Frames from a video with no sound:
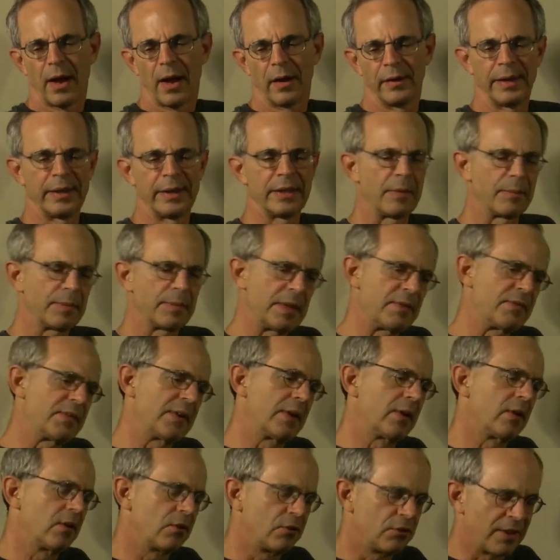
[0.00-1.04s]
I'll end up
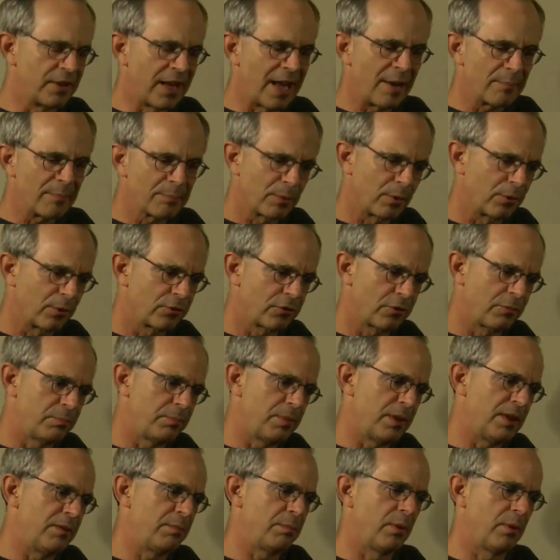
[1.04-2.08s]
giving examples to
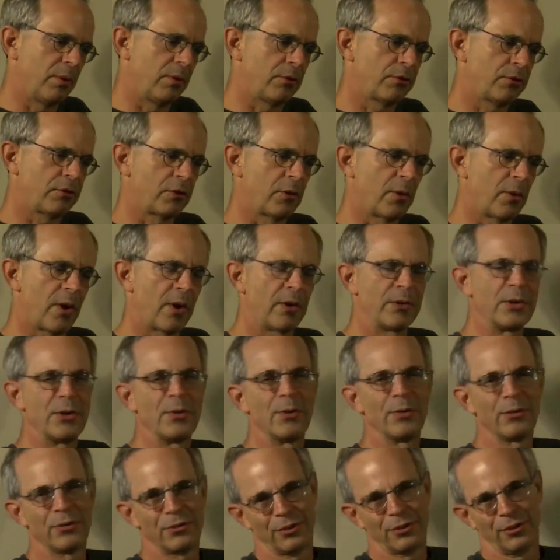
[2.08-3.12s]
people, so I'll
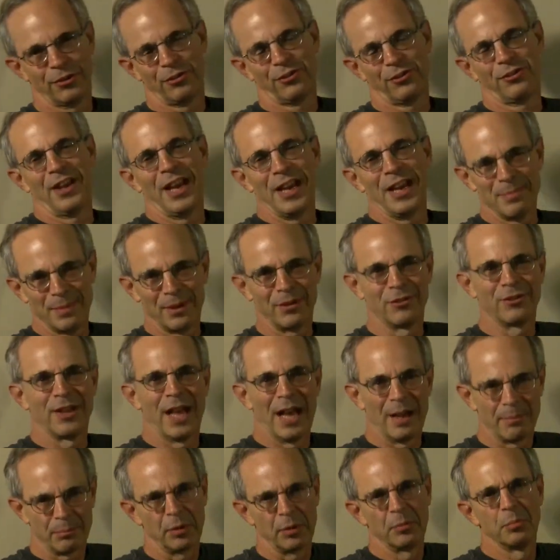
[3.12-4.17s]
use the same
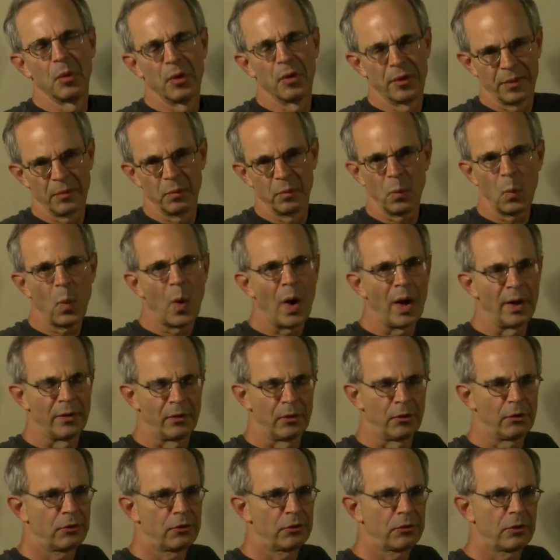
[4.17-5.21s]
example more than
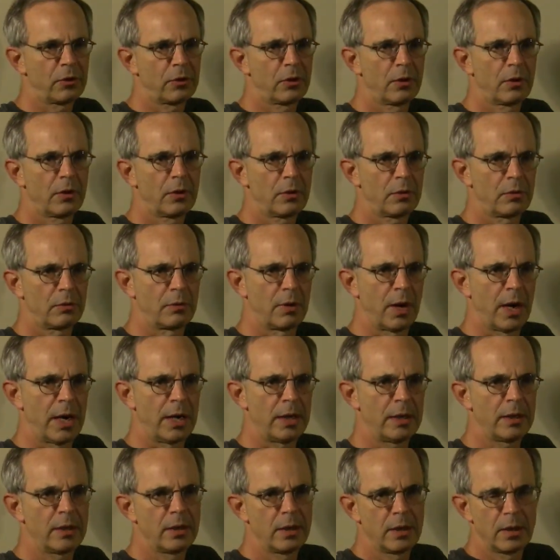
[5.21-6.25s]
once,
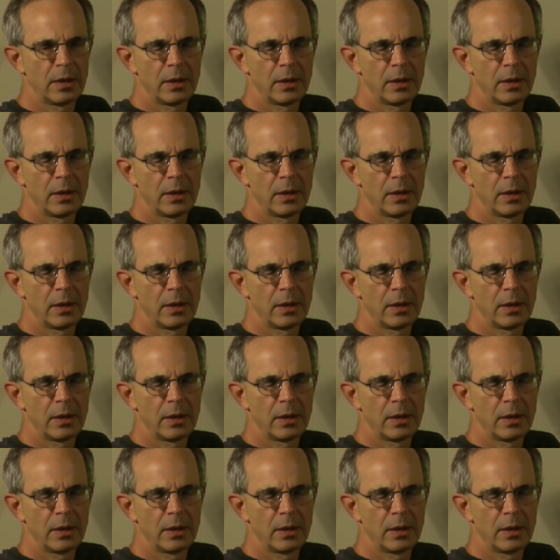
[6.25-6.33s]
right?